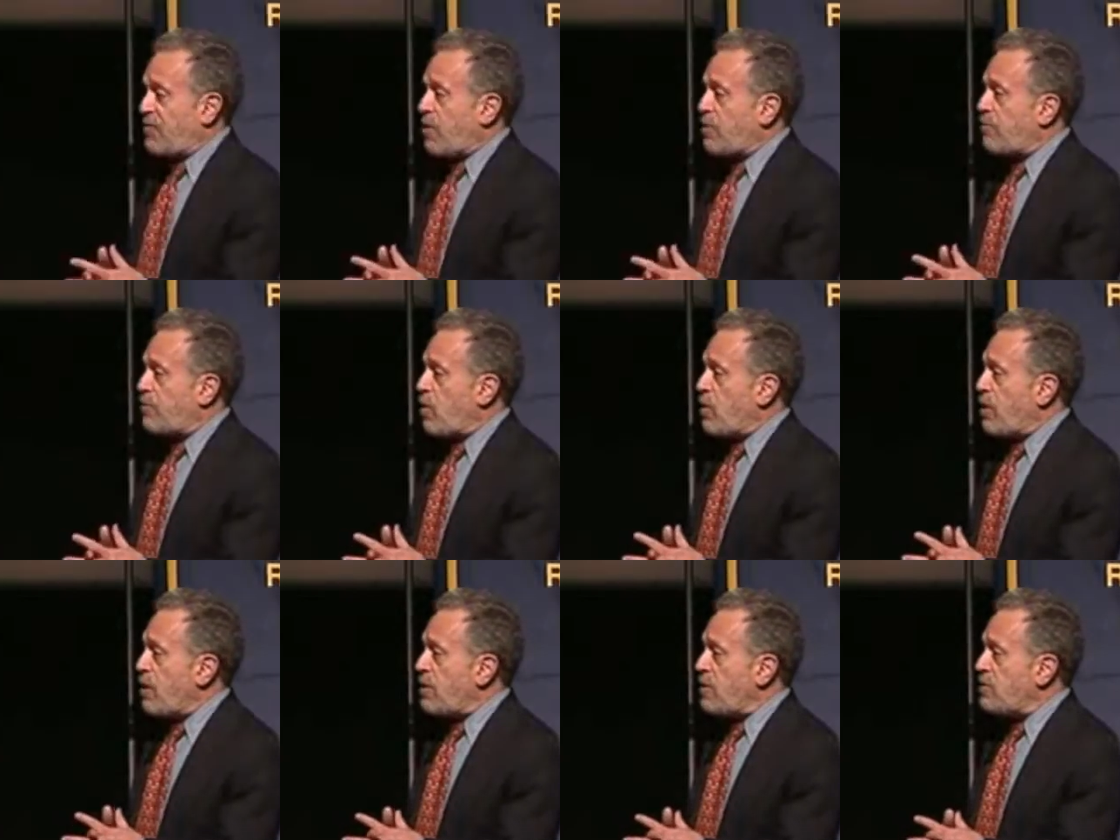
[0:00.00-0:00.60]
If you're
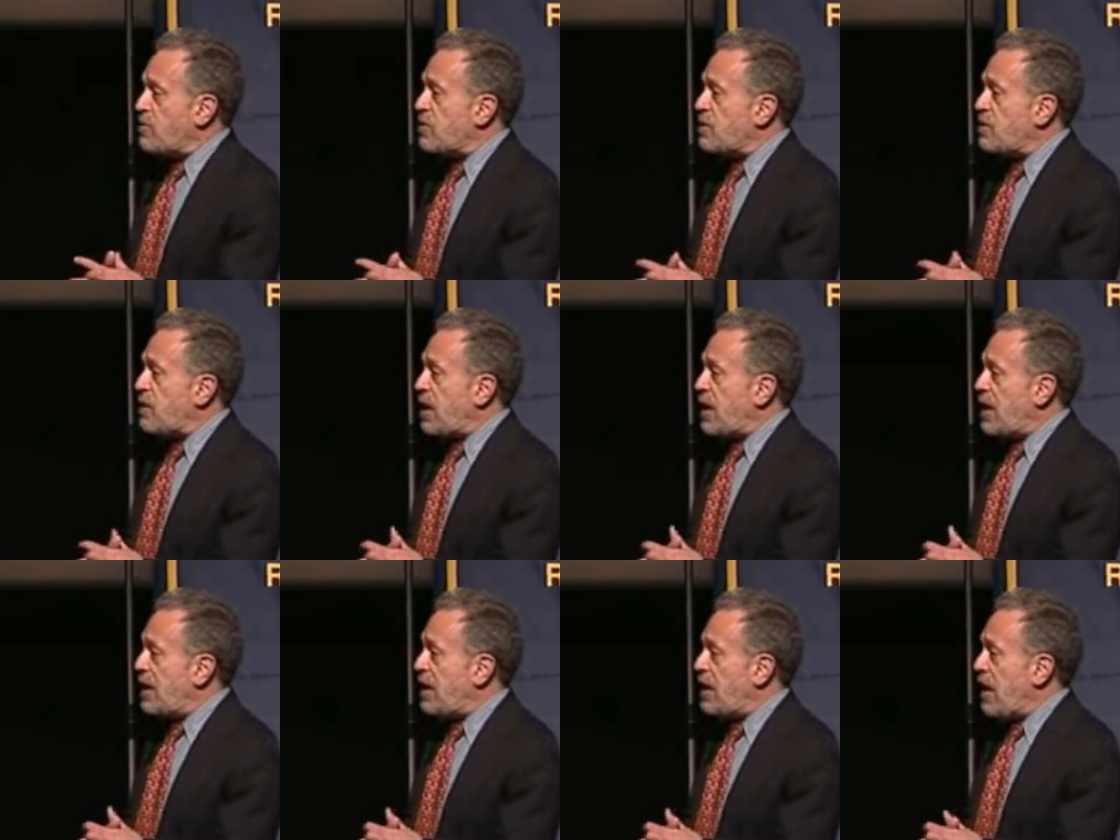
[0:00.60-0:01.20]
born
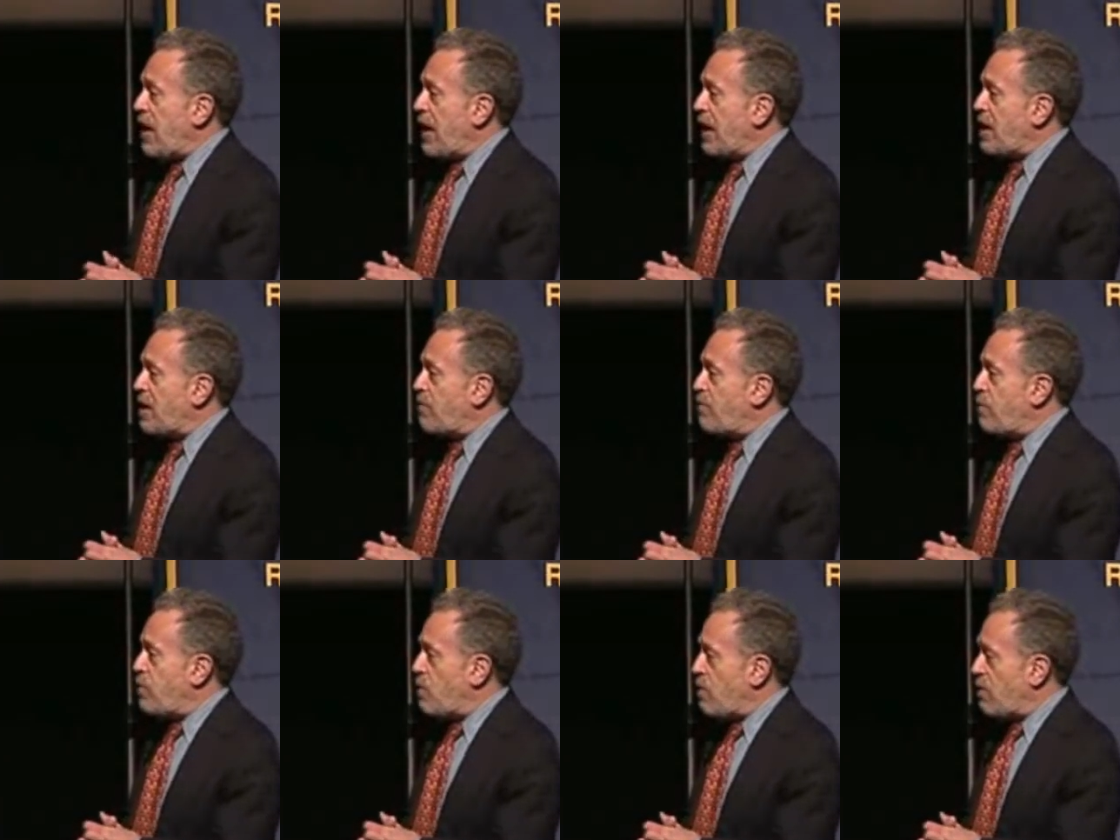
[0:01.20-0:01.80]
today in
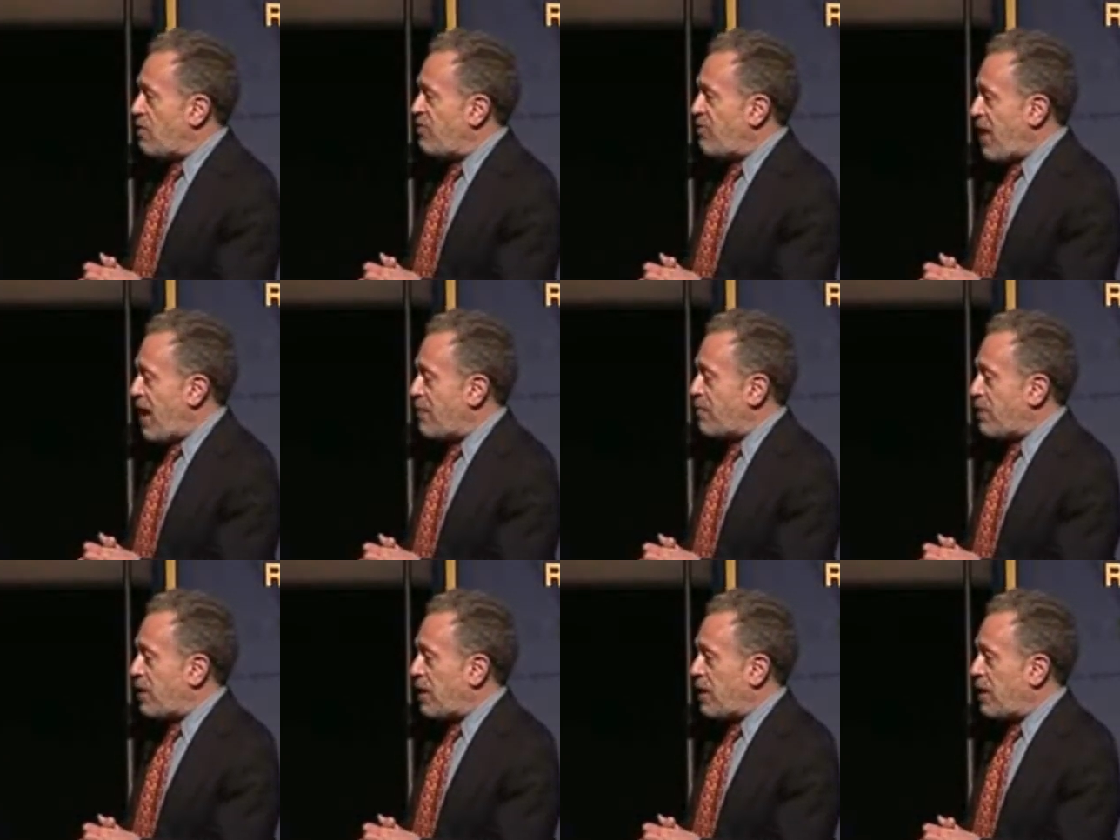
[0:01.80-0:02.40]
a poor
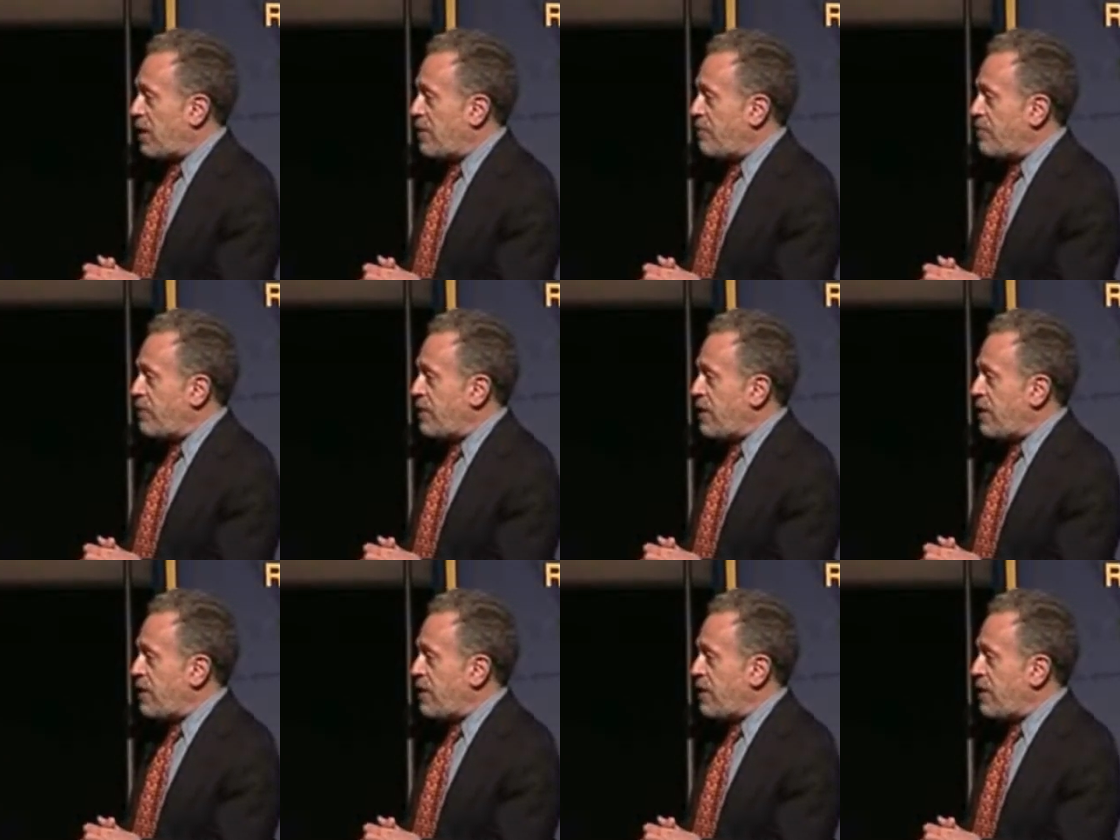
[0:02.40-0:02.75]
family,